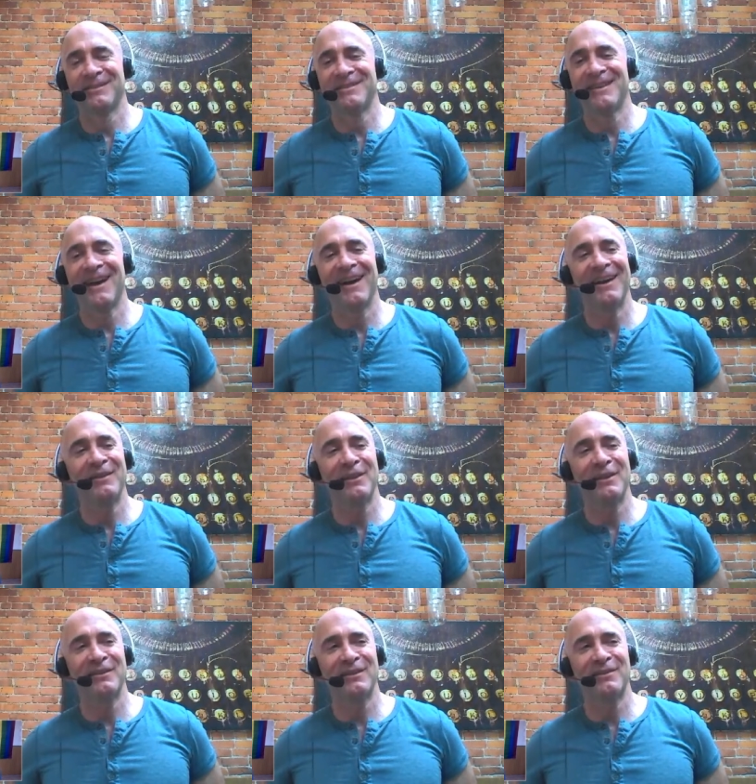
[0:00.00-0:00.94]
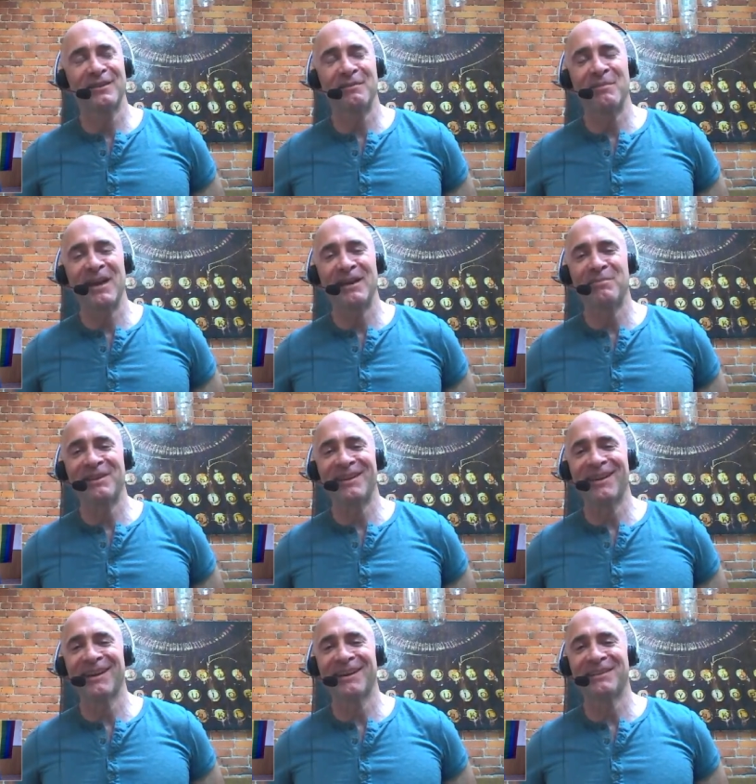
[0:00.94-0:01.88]
Yeah, and I think there may
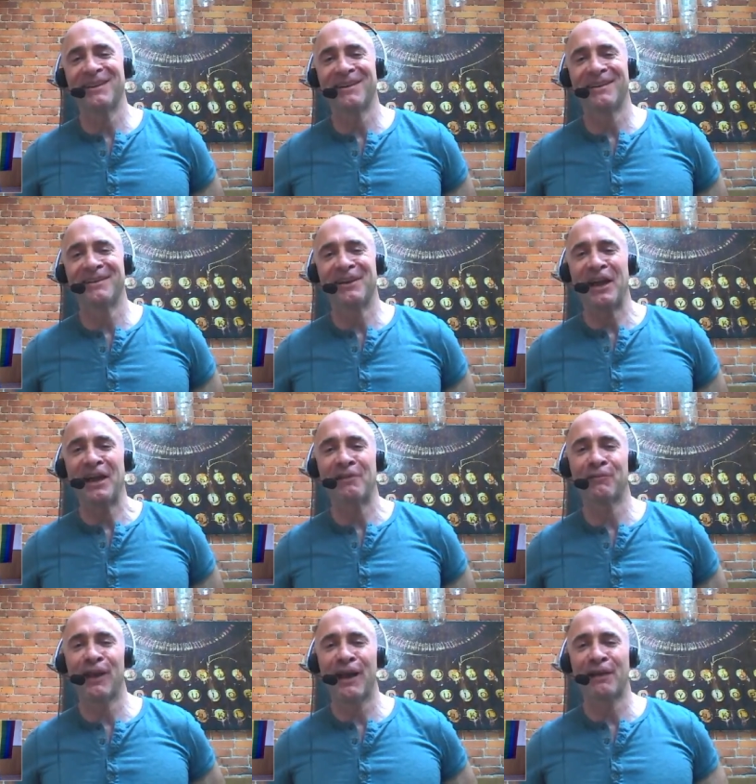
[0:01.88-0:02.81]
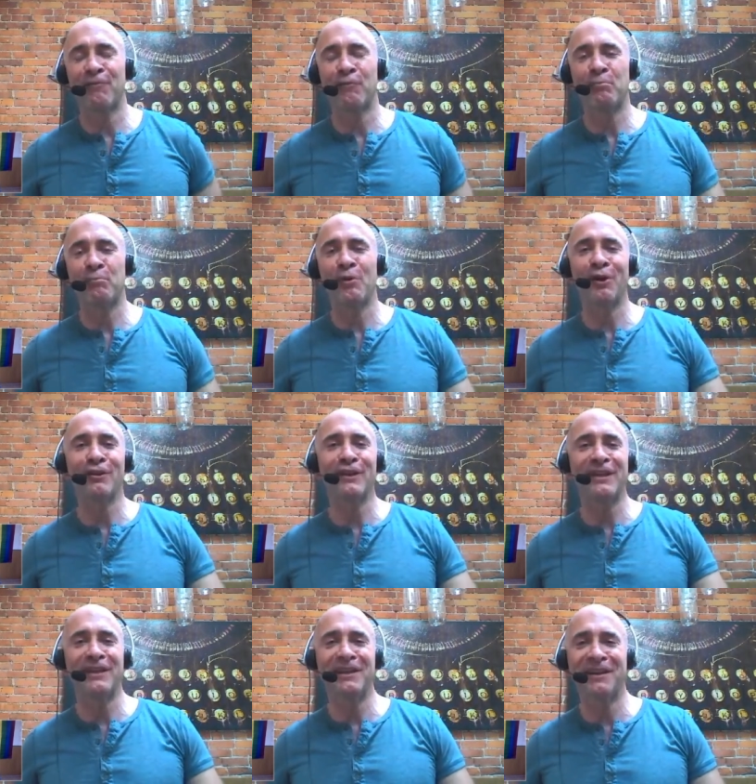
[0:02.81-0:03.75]
be a gay flag football
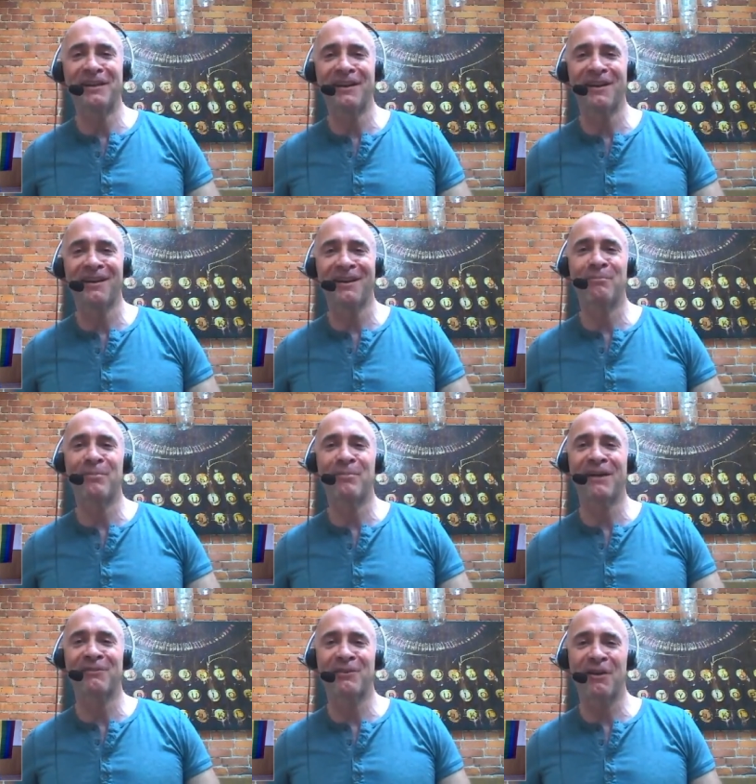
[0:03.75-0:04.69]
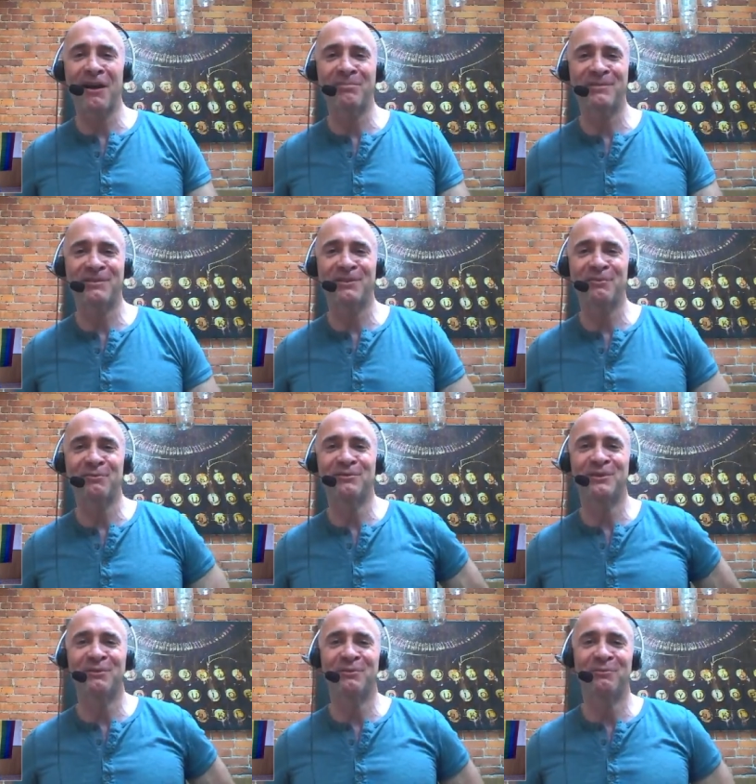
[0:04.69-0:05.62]
league backdrop to
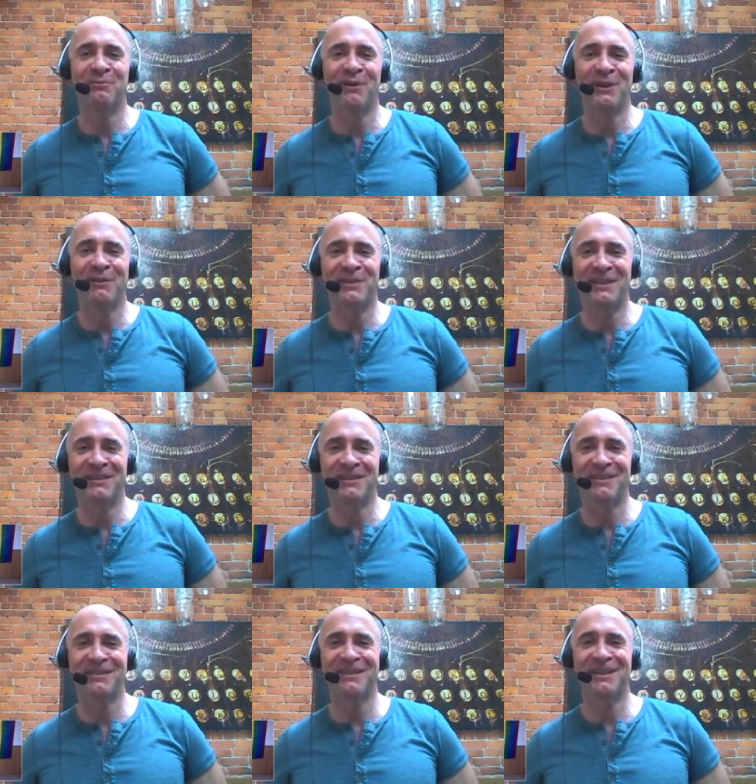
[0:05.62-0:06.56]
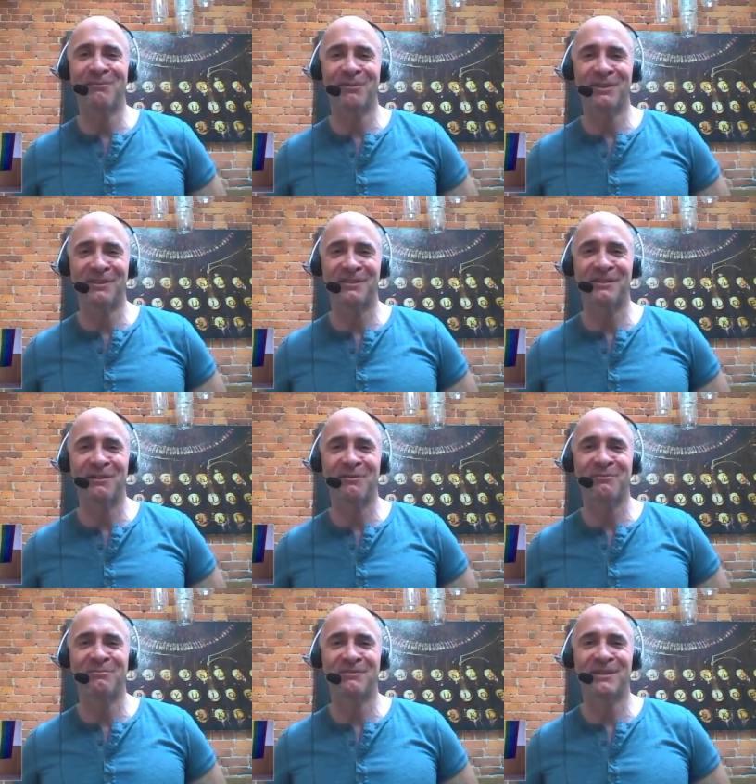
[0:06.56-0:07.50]
one of these sequels.
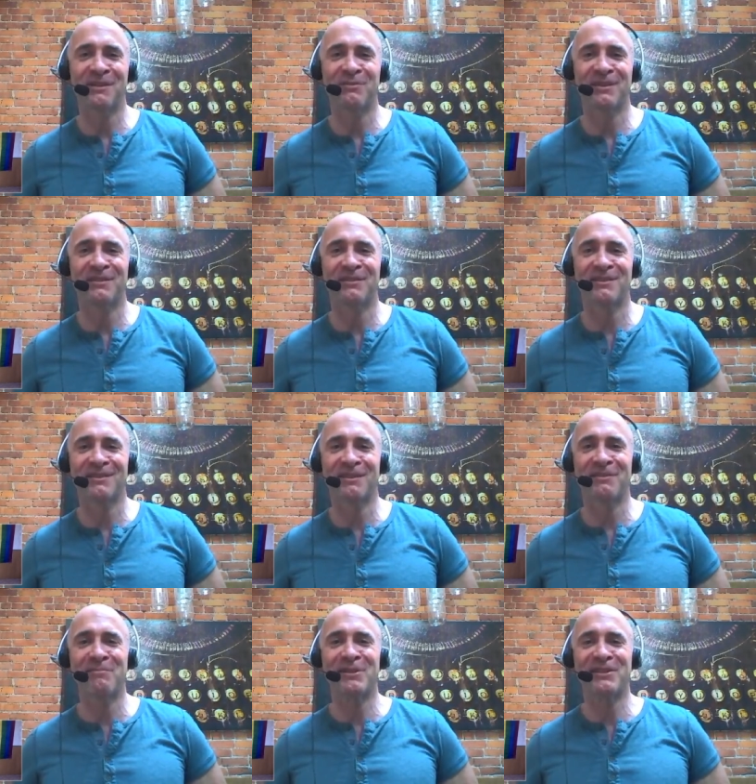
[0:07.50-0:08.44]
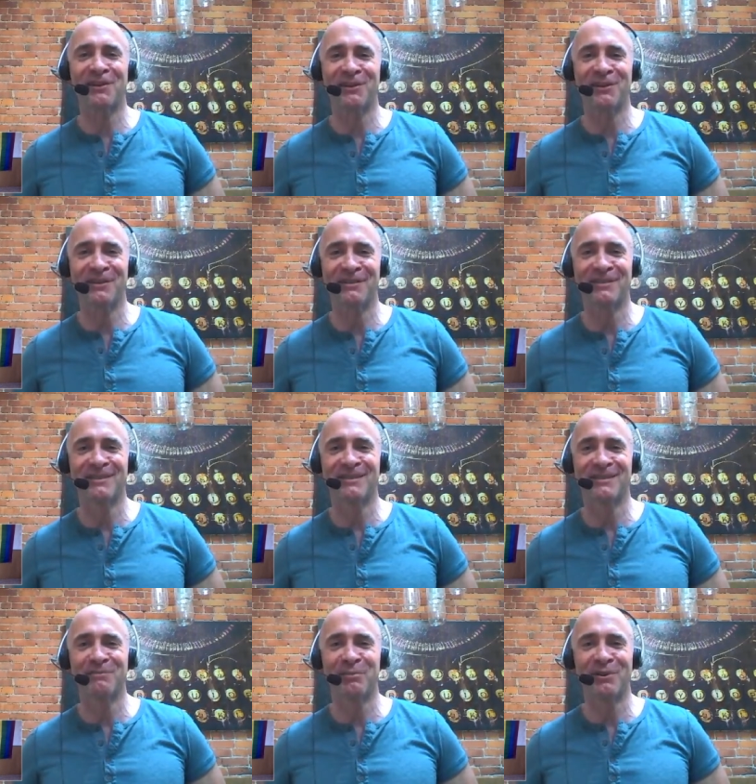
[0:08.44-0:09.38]
So there's material.
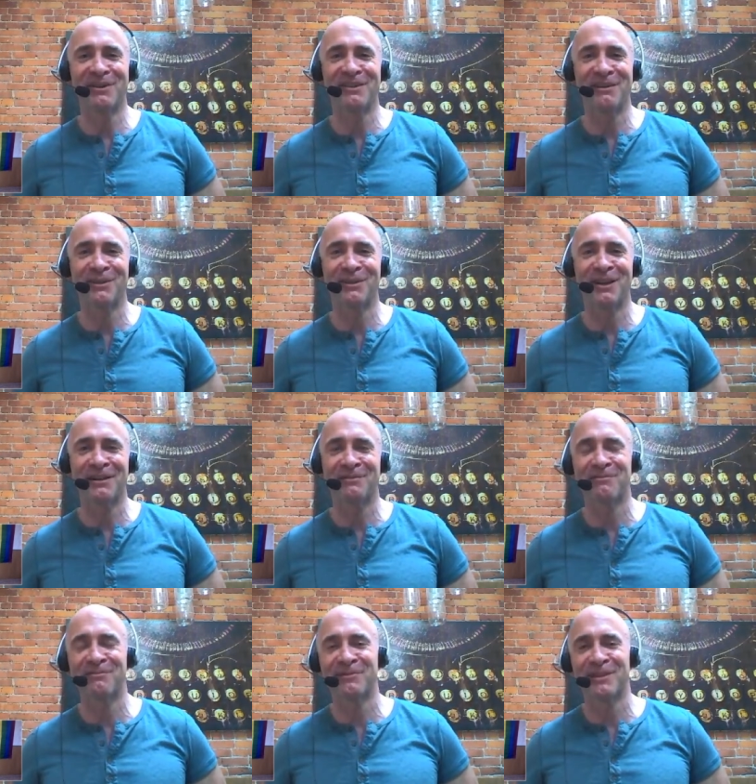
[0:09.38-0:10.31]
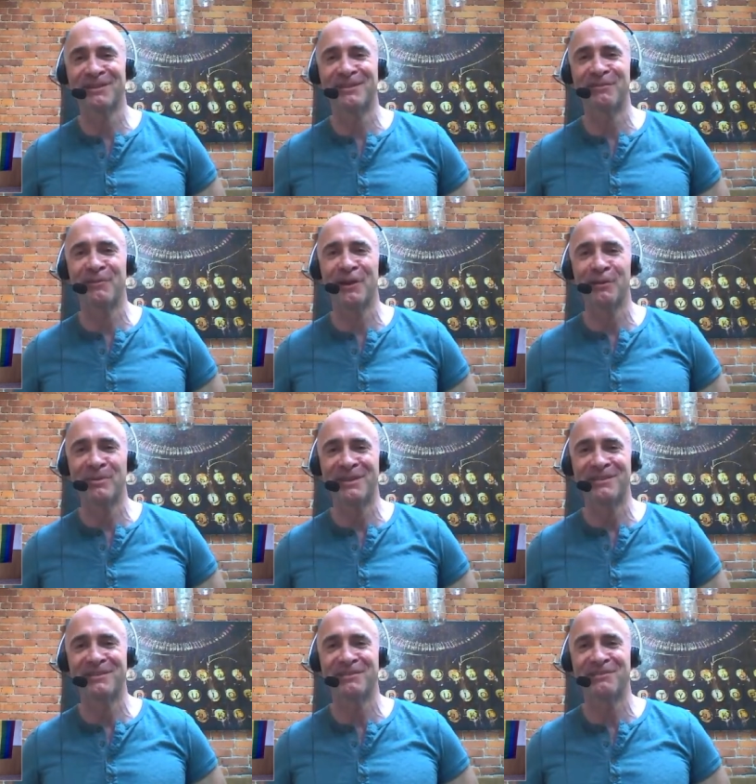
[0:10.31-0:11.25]
The boys have a lot of
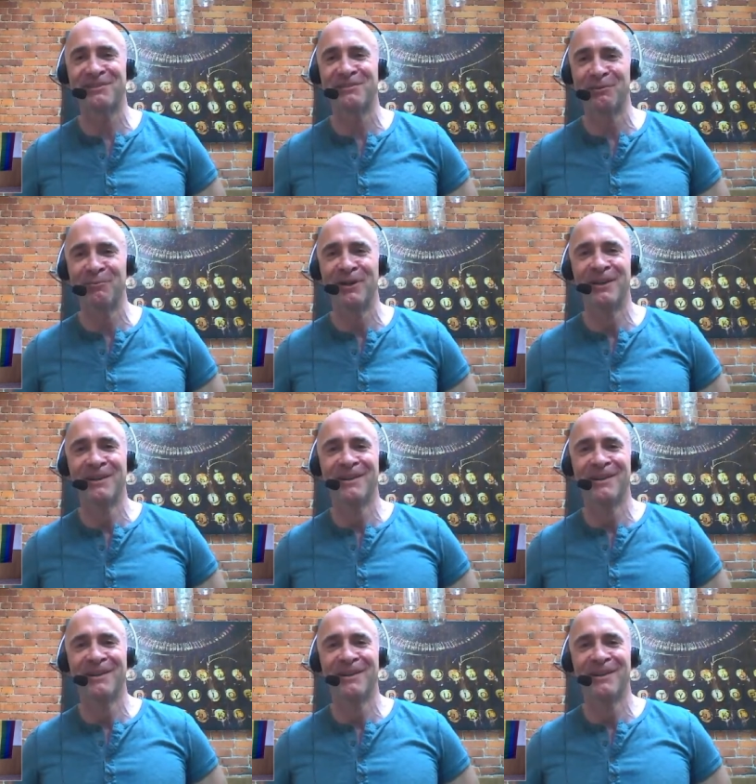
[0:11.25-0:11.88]
development to do.